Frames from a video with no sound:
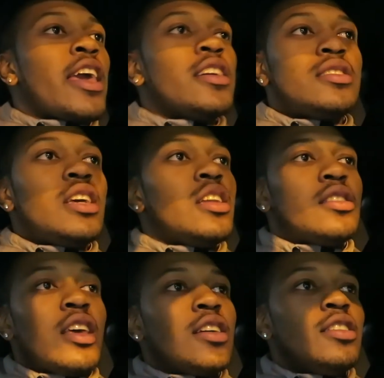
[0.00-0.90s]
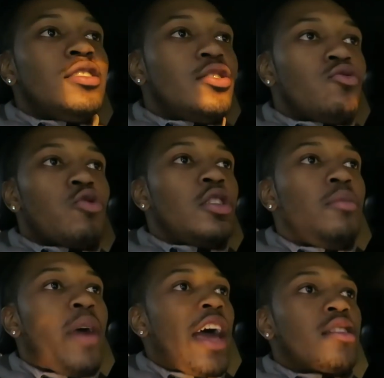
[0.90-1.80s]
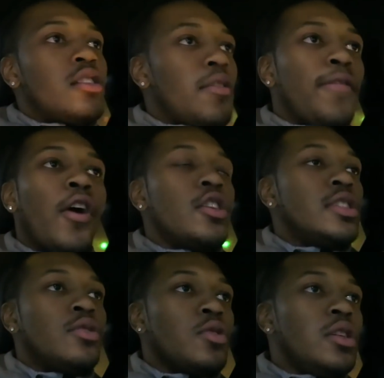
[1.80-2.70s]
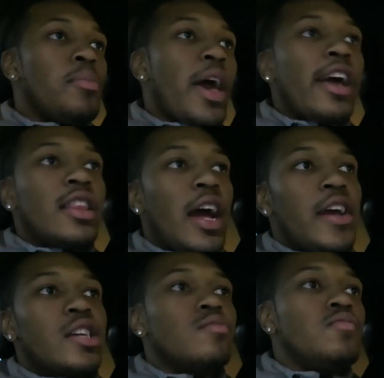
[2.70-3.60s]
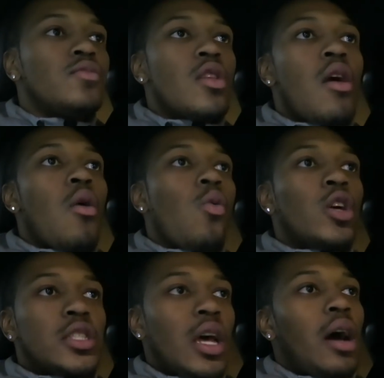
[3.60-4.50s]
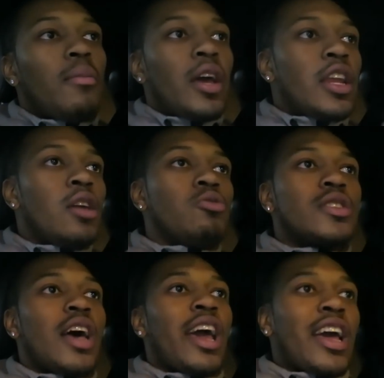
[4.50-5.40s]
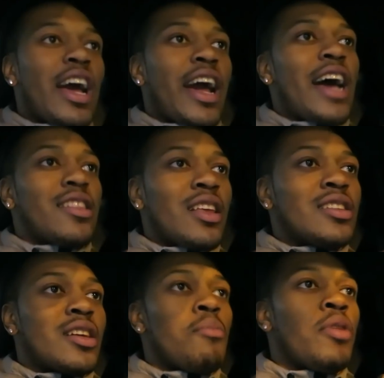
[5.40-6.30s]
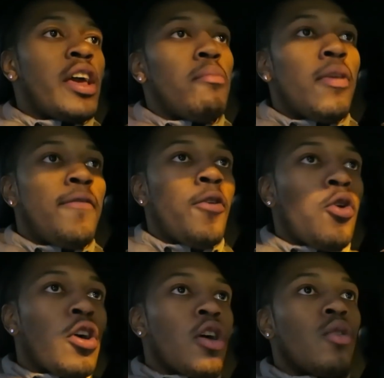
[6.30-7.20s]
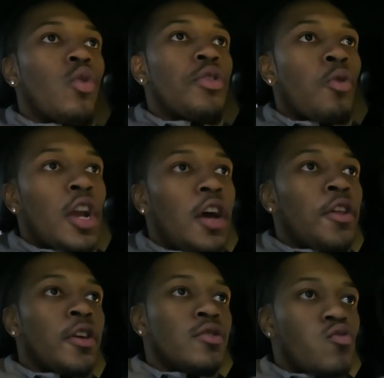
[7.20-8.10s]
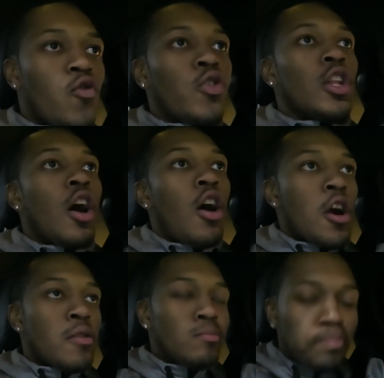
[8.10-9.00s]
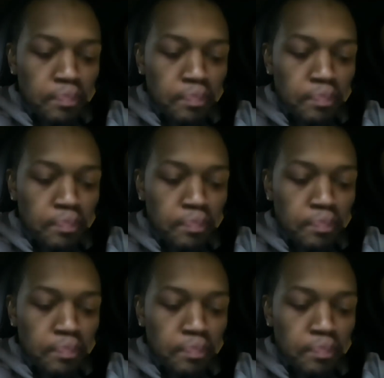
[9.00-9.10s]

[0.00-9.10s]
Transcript: I can't see anything this is really bad the defrost is really bad like what's up and he was like I got this complaint before with one other Velar